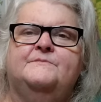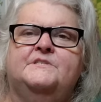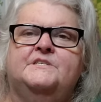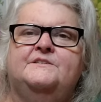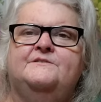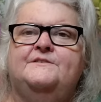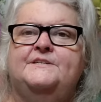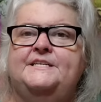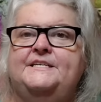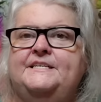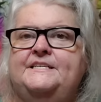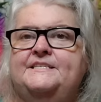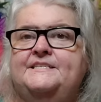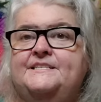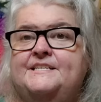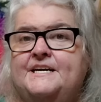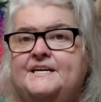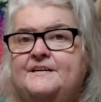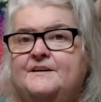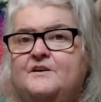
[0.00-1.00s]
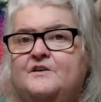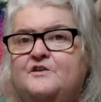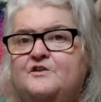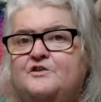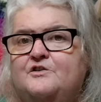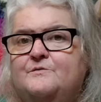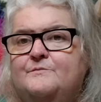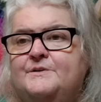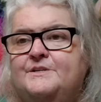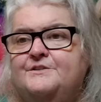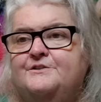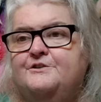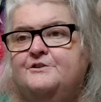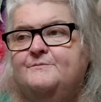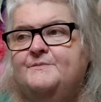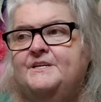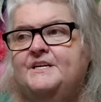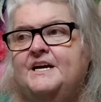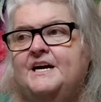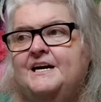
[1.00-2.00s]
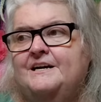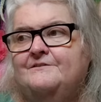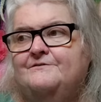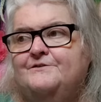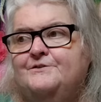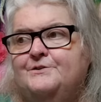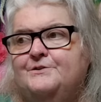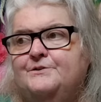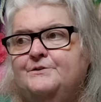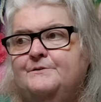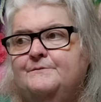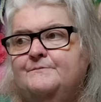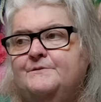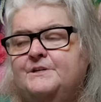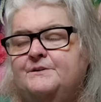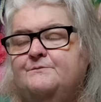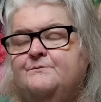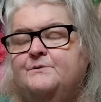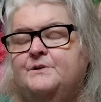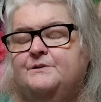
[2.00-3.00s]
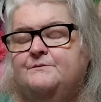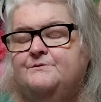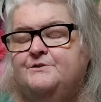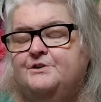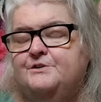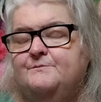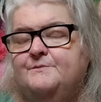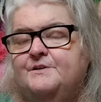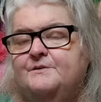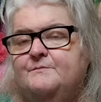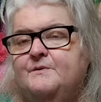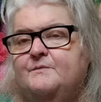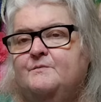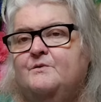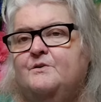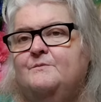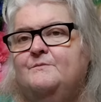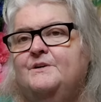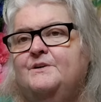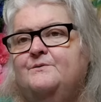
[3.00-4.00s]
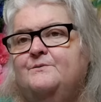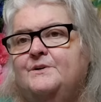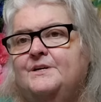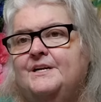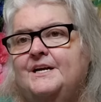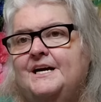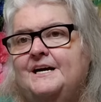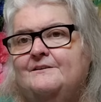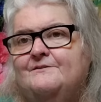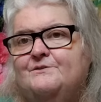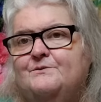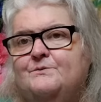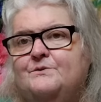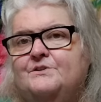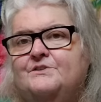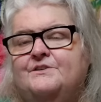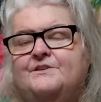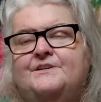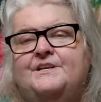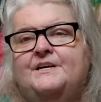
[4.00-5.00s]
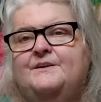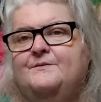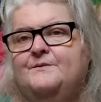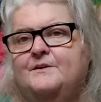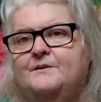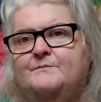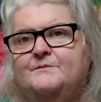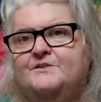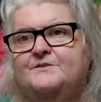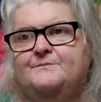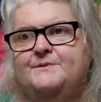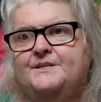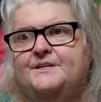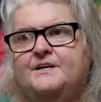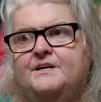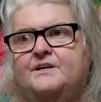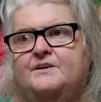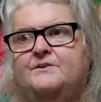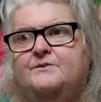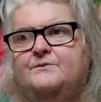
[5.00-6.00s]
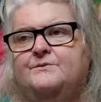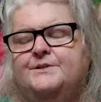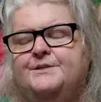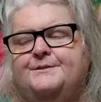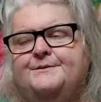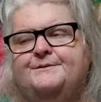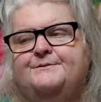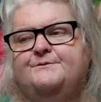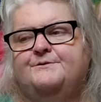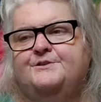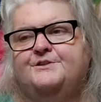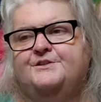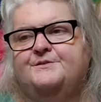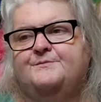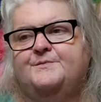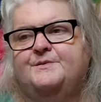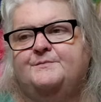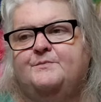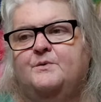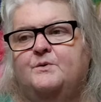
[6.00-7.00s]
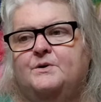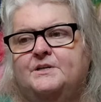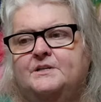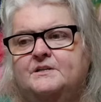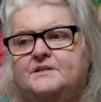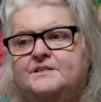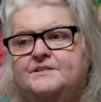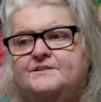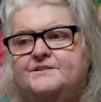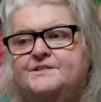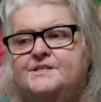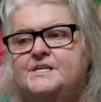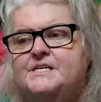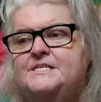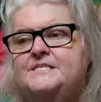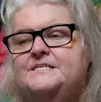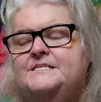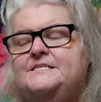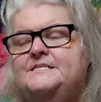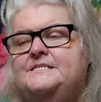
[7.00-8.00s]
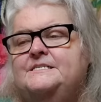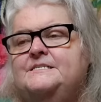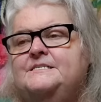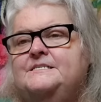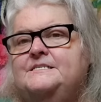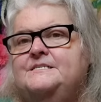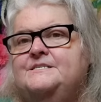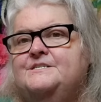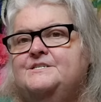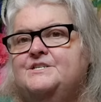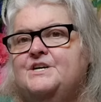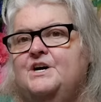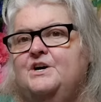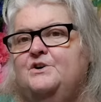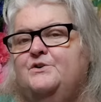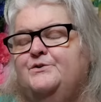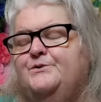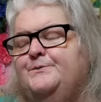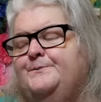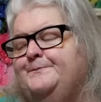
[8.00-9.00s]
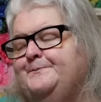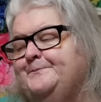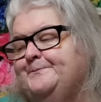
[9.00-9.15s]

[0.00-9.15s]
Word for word: if he stayed home and took me after, and, and took me to my appointment and went afterwards, the day would almost be gone and it would just be pointless. So,